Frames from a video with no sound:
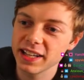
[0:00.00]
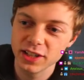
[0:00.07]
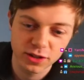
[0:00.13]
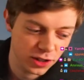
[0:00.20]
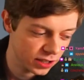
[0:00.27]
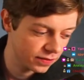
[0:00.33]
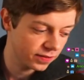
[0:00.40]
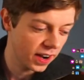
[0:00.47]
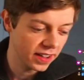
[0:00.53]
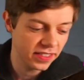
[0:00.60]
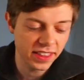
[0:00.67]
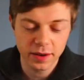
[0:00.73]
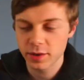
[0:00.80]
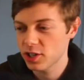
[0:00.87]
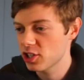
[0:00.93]
and you'd just find
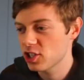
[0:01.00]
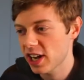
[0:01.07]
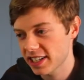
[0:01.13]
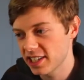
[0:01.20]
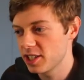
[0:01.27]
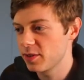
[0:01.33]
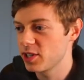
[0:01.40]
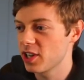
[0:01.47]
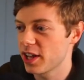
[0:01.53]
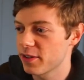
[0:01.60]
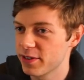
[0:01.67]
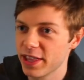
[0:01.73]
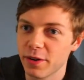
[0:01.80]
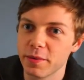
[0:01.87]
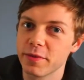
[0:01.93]
that they were just chatting to each
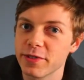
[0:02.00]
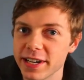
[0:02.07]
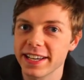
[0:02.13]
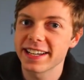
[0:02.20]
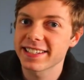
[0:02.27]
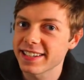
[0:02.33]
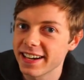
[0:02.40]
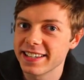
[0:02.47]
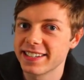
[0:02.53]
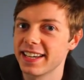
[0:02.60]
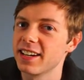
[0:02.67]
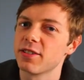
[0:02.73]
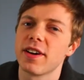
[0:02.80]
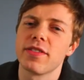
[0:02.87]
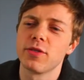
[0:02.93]
other, and that would be really
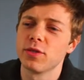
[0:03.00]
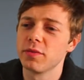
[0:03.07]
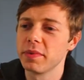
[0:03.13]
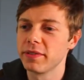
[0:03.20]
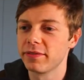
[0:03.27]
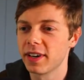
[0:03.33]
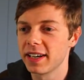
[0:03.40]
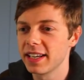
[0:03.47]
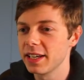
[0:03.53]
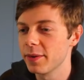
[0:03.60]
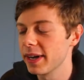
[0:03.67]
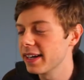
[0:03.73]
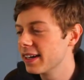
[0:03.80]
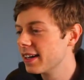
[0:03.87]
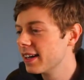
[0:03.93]
exciting, or I thought it would be fun anyway.